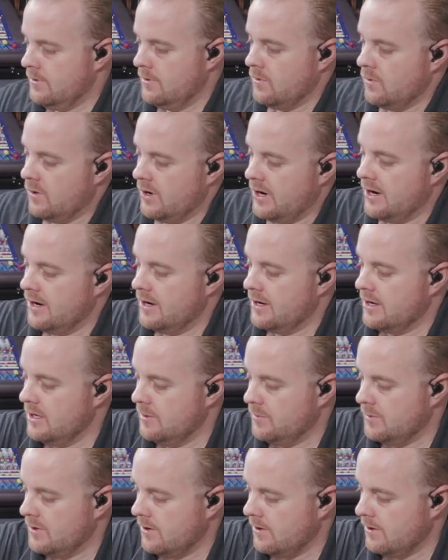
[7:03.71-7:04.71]
we're gonna
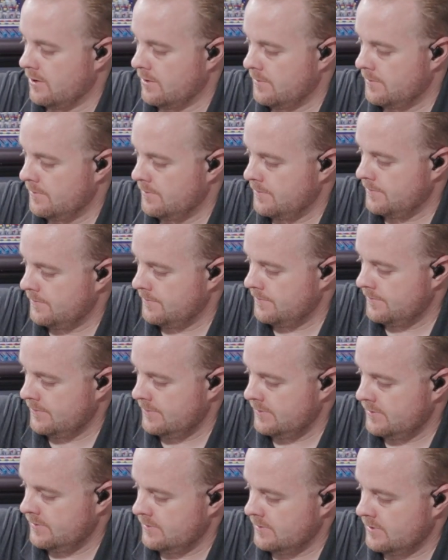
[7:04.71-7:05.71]
keep going.
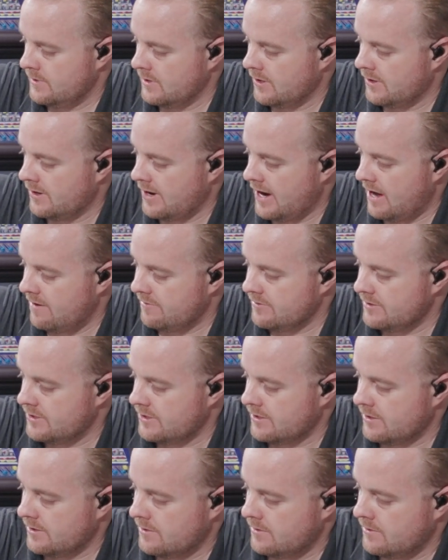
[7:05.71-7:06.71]
Another half a
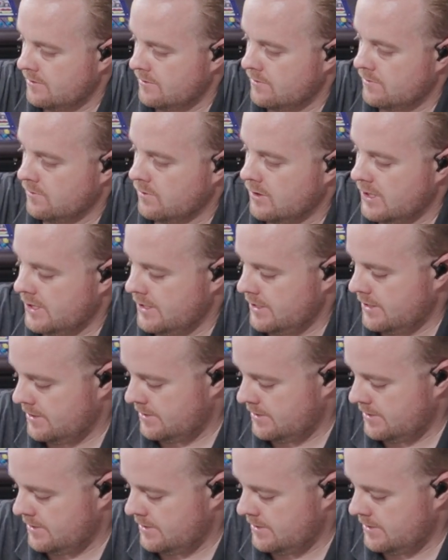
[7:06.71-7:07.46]
turn. 1,